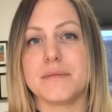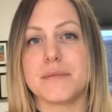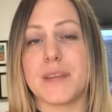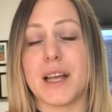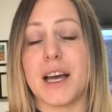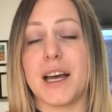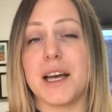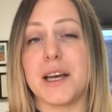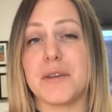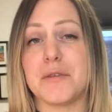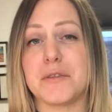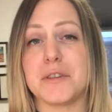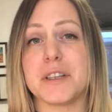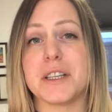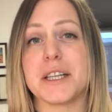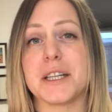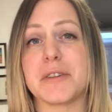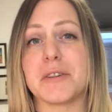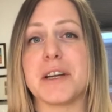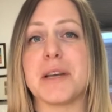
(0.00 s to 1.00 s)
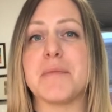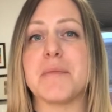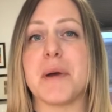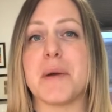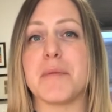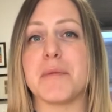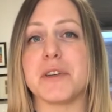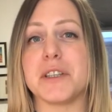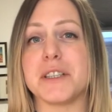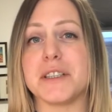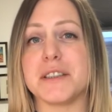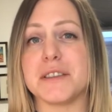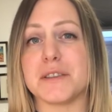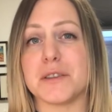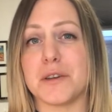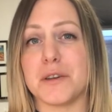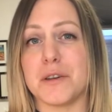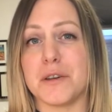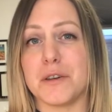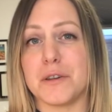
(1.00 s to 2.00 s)
I have really great memories
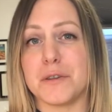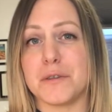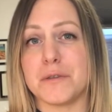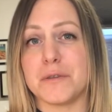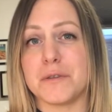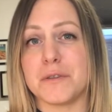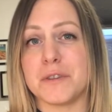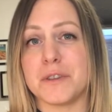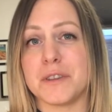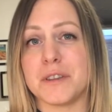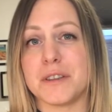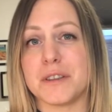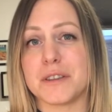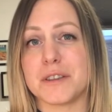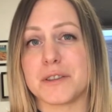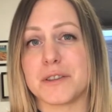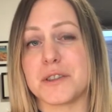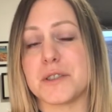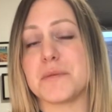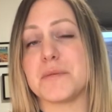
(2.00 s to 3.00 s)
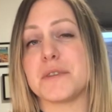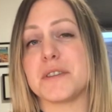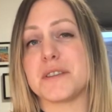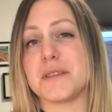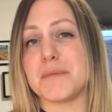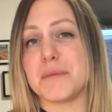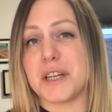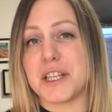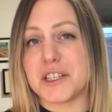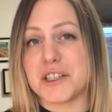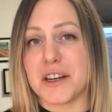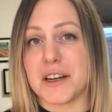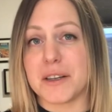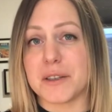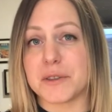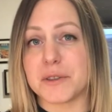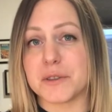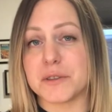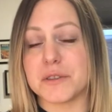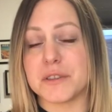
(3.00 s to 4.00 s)
of Christmas in my
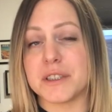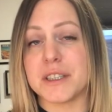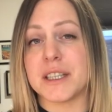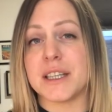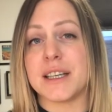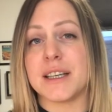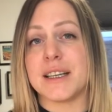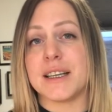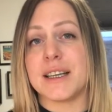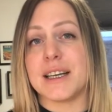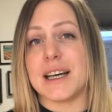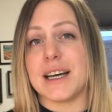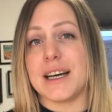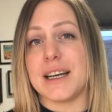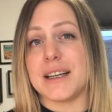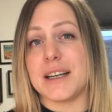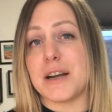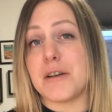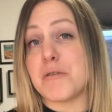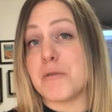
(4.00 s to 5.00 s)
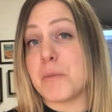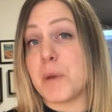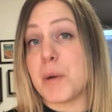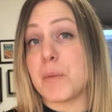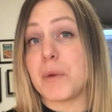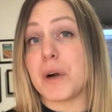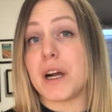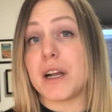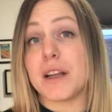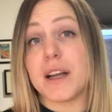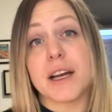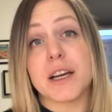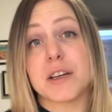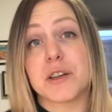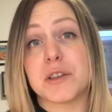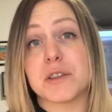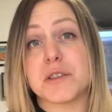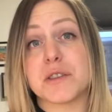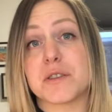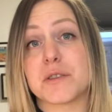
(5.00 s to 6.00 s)
childhood, and I remember I liked
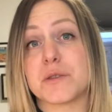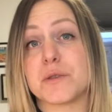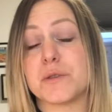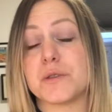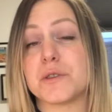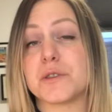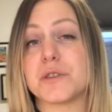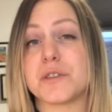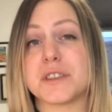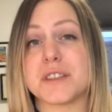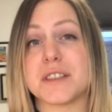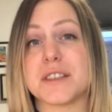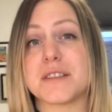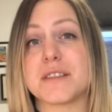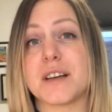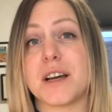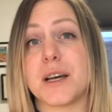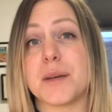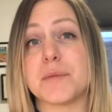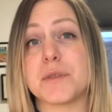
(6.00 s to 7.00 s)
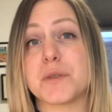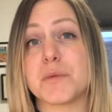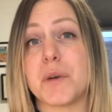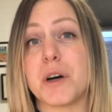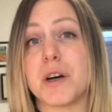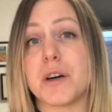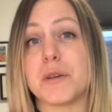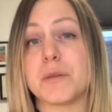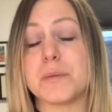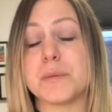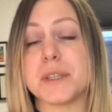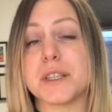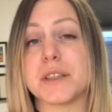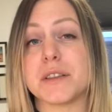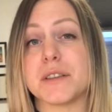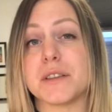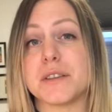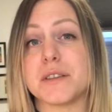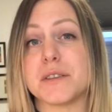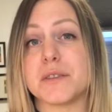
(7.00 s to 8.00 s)
going to school during this time as well
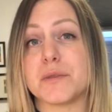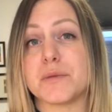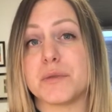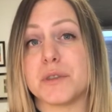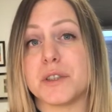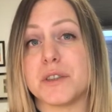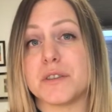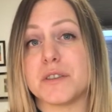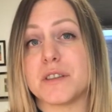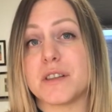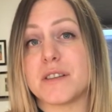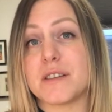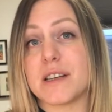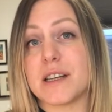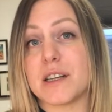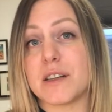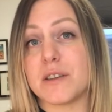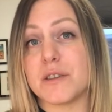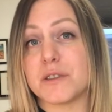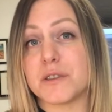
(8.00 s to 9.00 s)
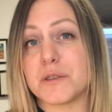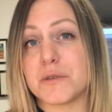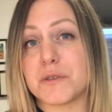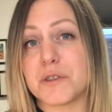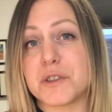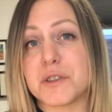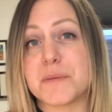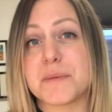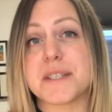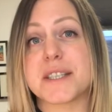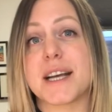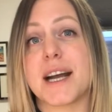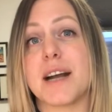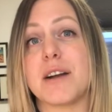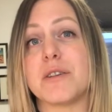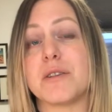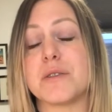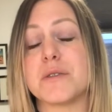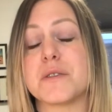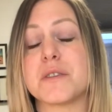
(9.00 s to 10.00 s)
because we used to sing a lot of Christmas
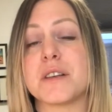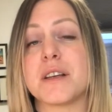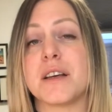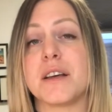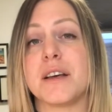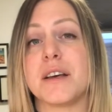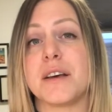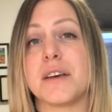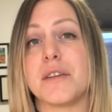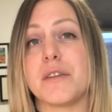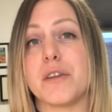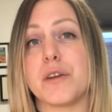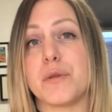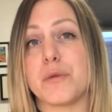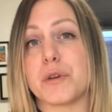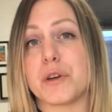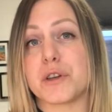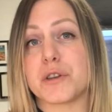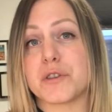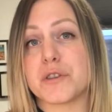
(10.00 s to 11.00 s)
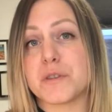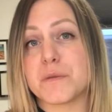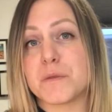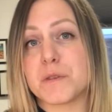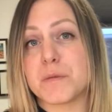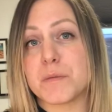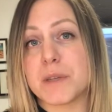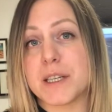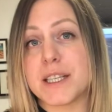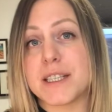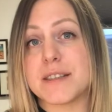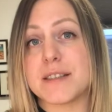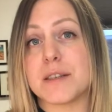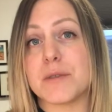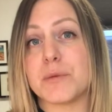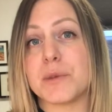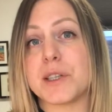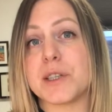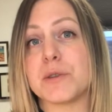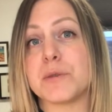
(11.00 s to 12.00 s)
carols. There were Christmas plays that
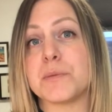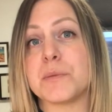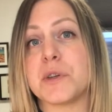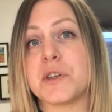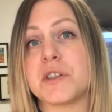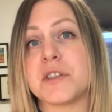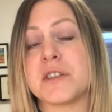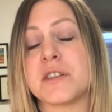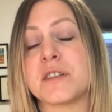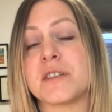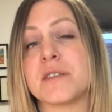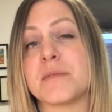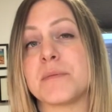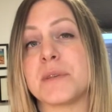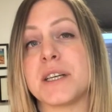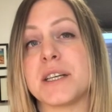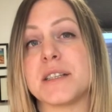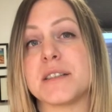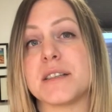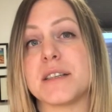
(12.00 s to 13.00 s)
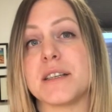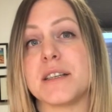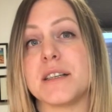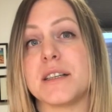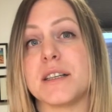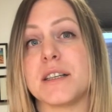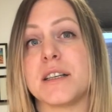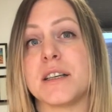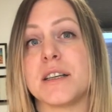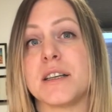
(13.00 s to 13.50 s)
we could participate in.